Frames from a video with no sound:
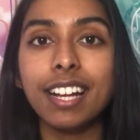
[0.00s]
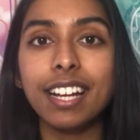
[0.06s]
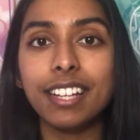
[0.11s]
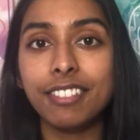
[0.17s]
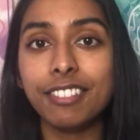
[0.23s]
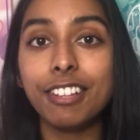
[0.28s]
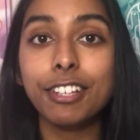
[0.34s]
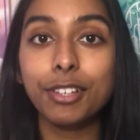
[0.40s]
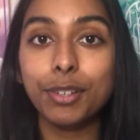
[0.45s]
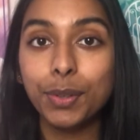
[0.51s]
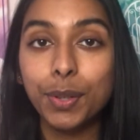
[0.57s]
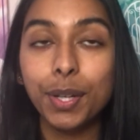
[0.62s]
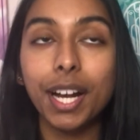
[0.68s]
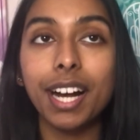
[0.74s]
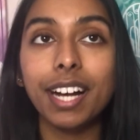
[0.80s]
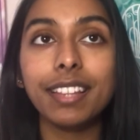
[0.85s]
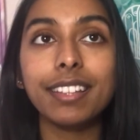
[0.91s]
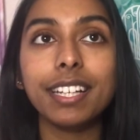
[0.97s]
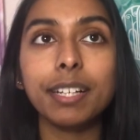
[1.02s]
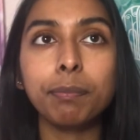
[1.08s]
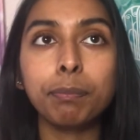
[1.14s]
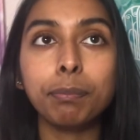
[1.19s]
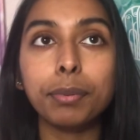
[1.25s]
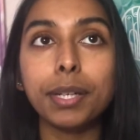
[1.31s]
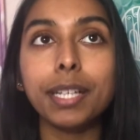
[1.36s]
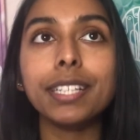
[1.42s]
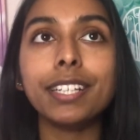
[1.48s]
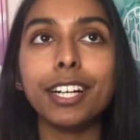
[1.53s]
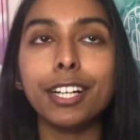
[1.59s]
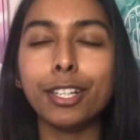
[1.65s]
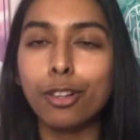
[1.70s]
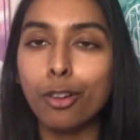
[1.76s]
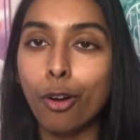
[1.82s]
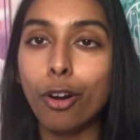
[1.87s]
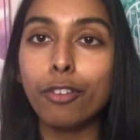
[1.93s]
in the UCAT they bring a
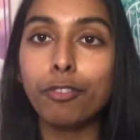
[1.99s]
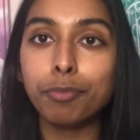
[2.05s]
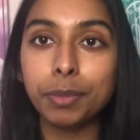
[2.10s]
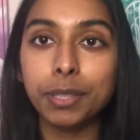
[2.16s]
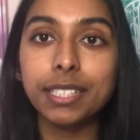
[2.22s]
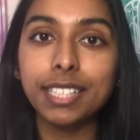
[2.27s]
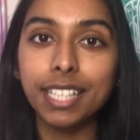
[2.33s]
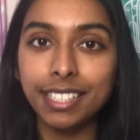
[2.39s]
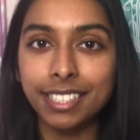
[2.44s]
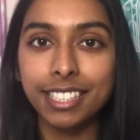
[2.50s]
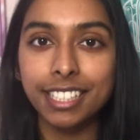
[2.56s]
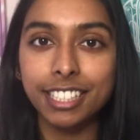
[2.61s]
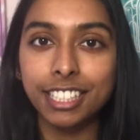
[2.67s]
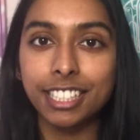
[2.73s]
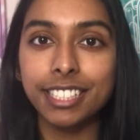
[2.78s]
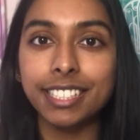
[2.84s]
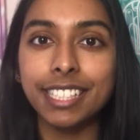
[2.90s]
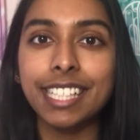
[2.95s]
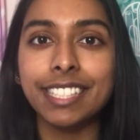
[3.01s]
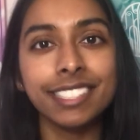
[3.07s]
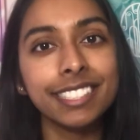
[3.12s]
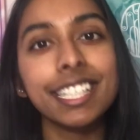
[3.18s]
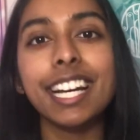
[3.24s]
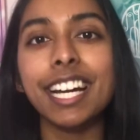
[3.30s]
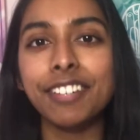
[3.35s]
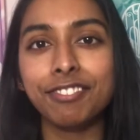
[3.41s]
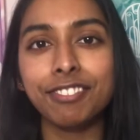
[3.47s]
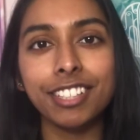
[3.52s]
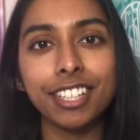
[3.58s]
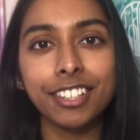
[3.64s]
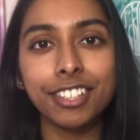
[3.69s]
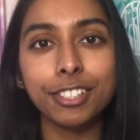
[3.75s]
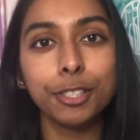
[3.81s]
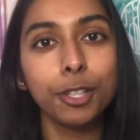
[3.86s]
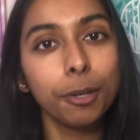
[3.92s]
lot of percentages into every
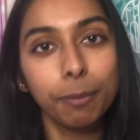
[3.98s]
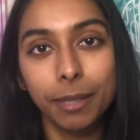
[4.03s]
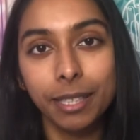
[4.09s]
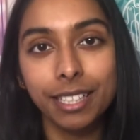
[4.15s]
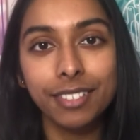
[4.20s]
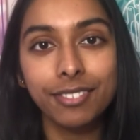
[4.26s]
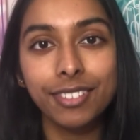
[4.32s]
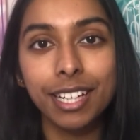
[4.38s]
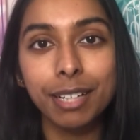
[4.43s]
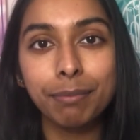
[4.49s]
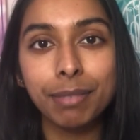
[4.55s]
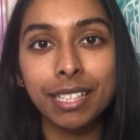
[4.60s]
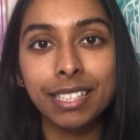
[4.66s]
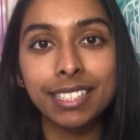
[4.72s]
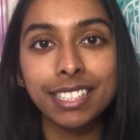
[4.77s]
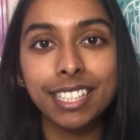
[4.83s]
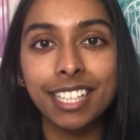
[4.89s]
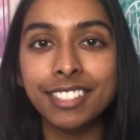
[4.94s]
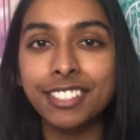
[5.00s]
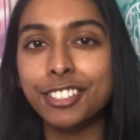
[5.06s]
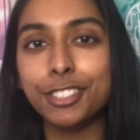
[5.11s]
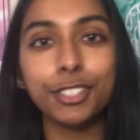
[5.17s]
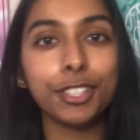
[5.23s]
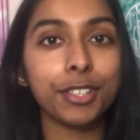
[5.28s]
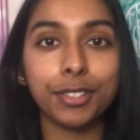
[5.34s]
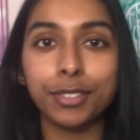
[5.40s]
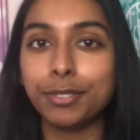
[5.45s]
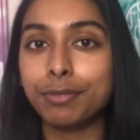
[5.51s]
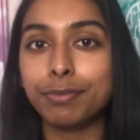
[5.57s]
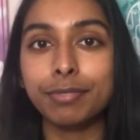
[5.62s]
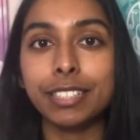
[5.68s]
other topic if that makes sense so